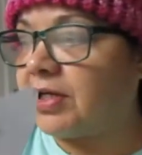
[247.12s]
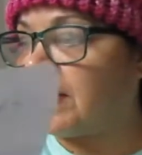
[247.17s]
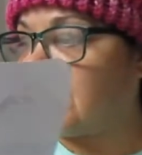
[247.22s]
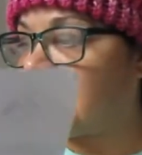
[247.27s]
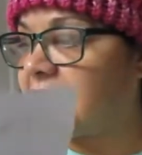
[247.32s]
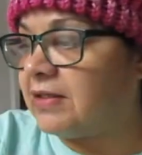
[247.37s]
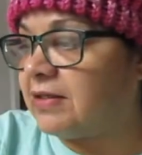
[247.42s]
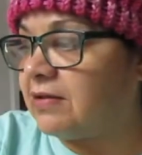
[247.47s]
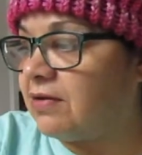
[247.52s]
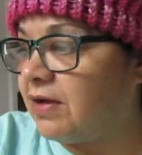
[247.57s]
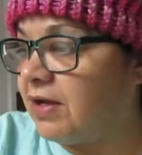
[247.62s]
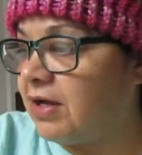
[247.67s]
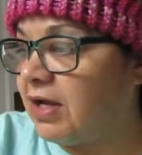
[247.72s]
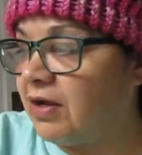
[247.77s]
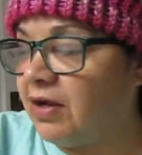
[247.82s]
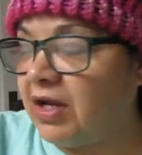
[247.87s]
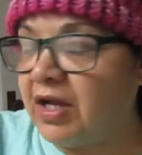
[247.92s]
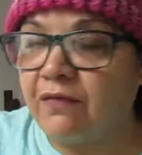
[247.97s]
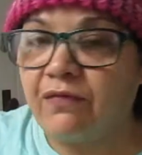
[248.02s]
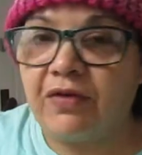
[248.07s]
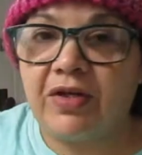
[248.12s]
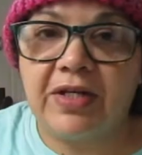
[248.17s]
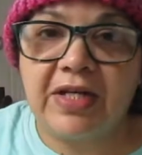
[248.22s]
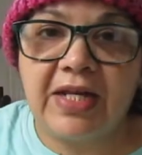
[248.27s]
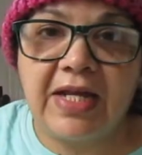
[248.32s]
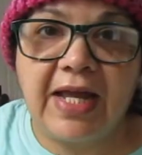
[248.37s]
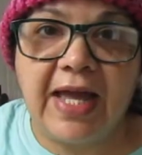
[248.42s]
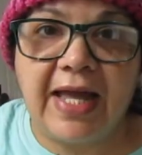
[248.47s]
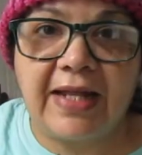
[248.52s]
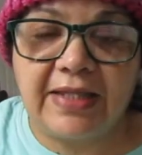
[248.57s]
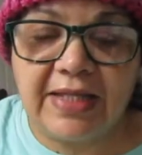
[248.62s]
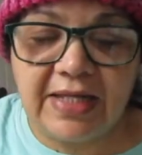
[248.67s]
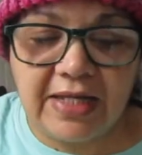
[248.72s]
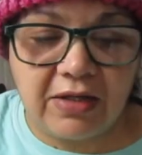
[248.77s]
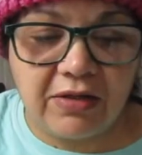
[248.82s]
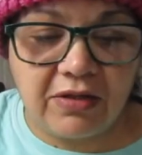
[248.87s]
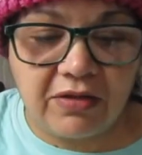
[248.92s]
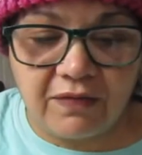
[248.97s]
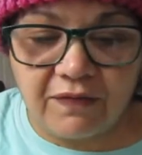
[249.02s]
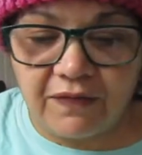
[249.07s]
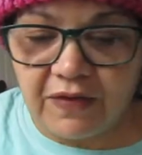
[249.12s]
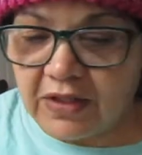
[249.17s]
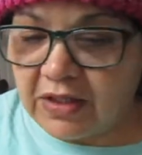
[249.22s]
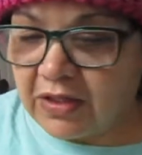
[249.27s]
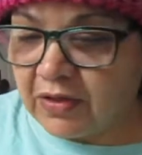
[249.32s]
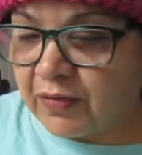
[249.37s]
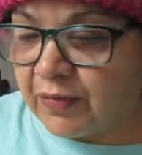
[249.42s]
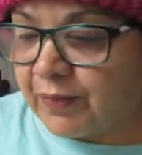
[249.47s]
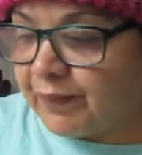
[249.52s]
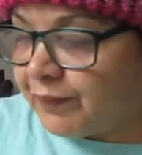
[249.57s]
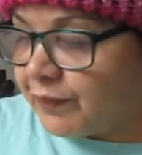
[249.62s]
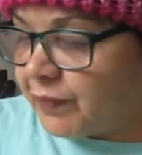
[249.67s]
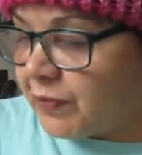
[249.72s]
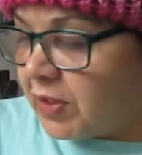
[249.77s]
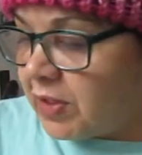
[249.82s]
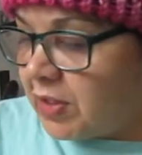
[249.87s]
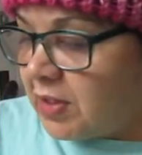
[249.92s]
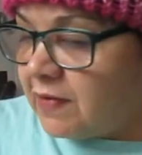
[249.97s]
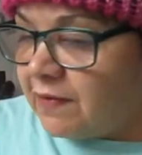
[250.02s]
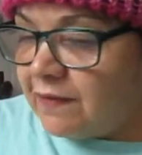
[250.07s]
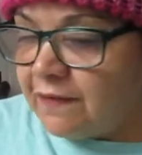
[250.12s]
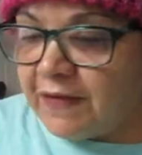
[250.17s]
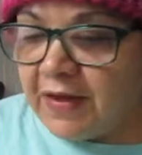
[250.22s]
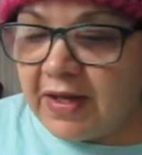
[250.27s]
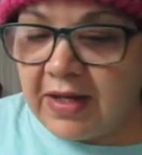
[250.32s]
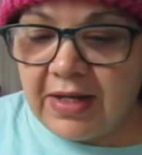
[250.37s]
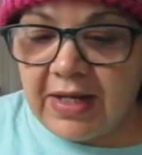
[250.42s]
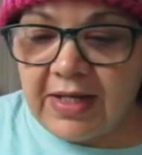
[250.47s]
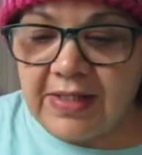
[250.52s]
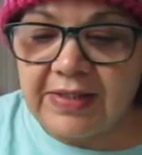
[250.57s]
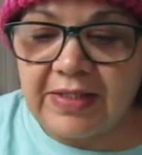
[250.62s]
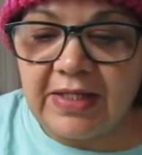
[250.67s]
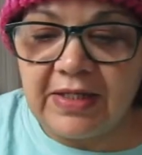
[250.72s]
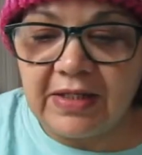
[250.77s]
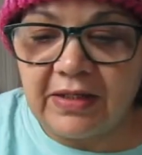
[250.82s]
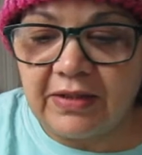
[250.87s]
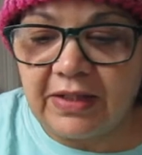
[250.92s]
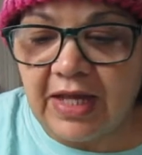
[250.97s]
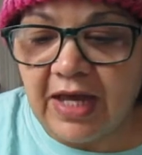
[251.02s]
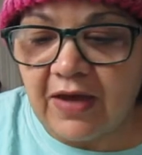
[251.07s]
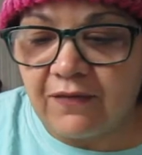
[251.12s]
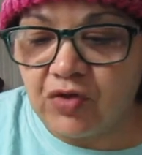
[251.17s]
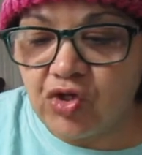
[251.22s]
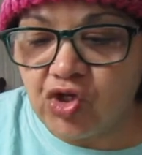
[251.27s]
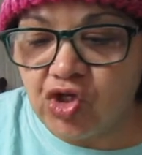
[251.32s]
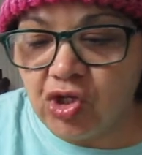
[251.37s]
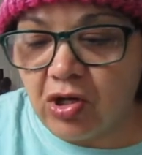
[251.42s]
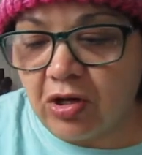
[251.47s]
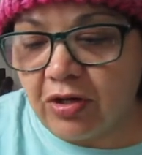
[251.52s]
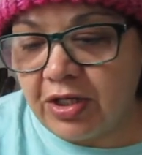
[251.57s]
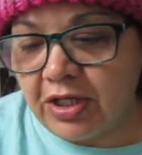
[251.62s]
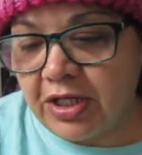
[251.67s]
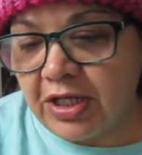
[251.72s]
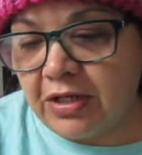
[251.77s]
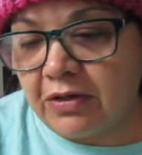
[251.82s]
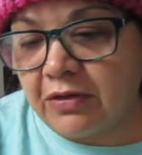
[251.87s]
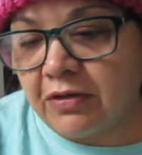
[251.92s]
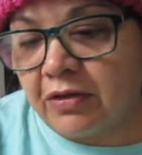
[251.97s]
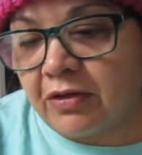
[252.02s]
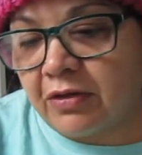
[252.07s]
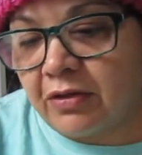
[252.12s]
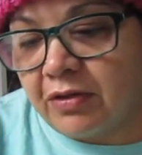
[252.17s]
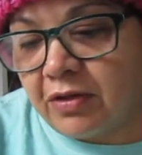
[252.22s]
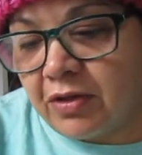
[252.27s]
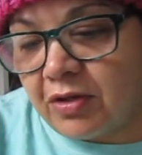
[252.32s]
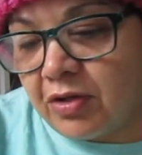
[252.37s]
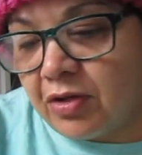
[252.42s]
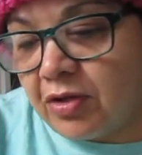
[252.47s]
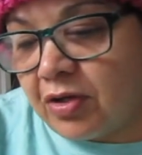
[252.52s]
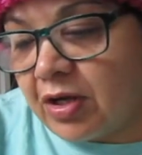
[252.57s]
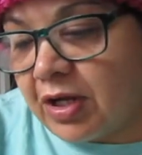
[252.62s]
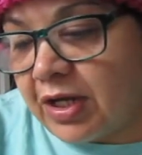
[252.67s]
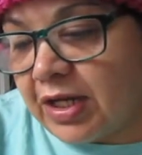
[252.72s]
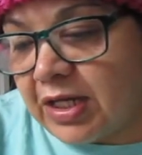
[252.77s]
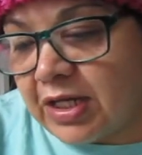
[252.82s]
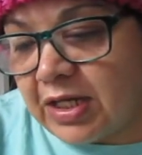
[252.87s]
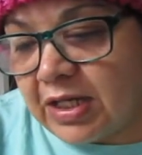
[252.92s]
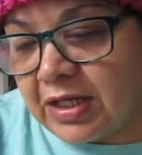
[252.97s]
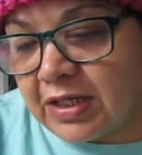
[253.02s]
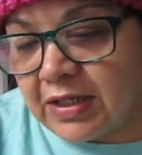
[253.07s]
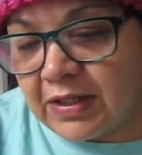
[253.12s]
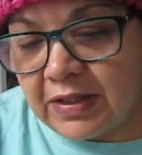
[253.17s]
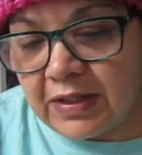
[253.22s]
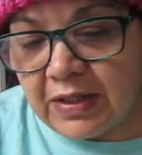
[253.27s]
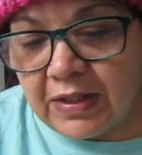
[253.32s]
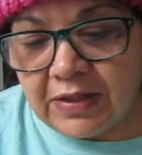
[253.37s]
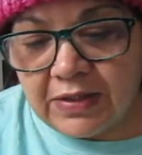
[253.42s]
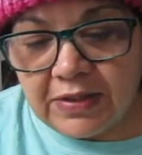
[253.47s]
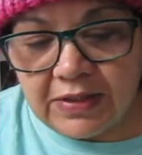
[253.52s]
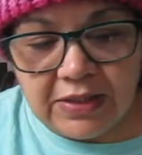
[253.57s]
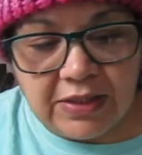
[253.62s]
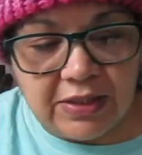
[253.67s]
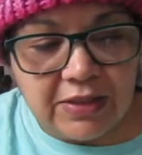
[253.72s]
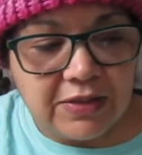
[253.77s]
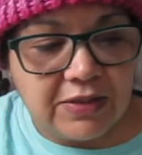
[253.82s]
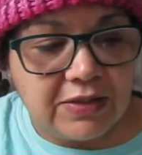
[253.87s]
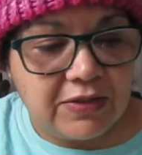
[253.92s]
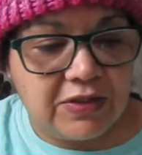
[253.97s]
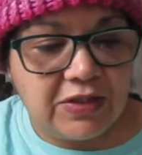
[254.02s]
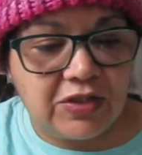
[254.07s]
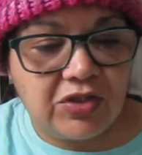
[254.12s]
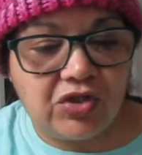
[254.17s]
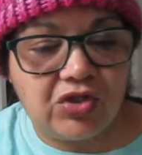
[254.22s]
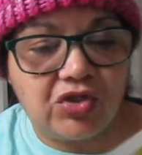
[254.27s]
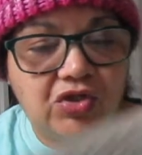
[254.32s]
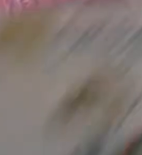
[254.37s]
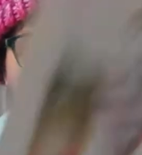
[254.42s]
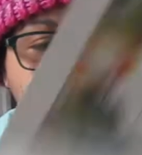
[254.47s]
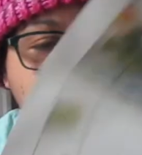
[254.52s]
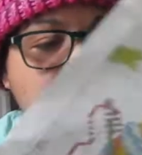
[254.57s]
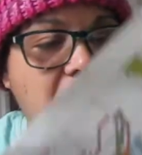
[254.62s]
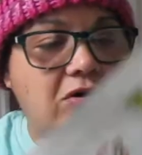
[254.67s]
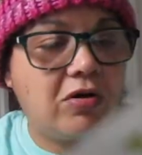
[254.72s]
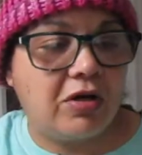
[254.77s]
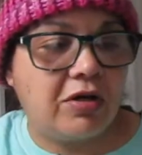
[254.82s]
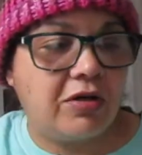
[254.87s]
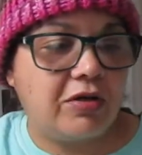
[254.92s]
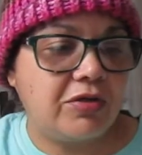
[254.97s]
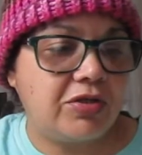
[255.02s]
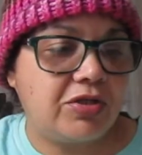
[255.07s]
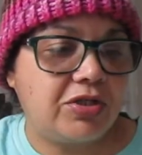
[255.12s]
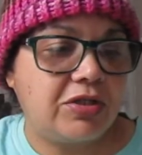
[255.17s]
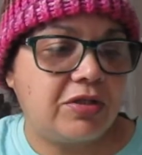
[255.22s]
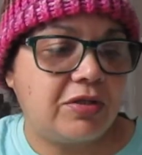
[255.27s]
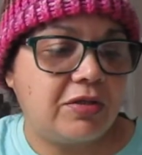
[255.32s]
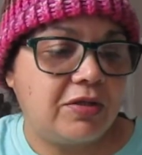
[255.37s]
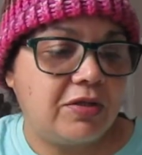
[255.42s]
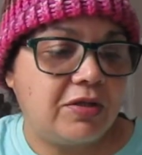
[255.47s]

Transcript: at everything at the end of the video. Then I see that they have a chart here. And this chart